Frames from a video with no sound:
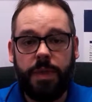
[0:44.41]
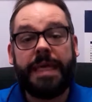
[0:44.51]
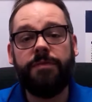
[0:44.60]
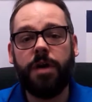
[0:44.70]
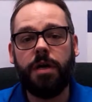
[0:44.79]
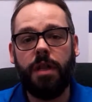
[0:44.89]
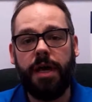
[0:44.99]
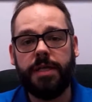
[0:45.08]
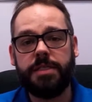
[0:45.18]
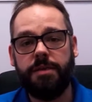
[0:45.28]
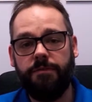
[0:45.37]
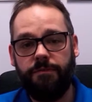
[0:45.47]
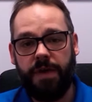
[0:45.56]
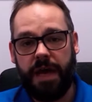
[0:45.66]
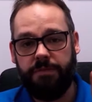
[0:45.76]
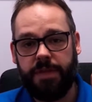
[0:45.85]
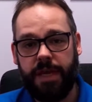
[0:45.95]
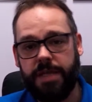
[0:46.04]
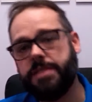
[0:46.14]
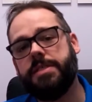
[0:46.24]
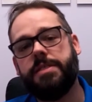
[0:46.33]
we give our clients 5
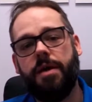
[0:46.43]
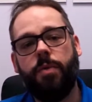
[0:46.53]
tests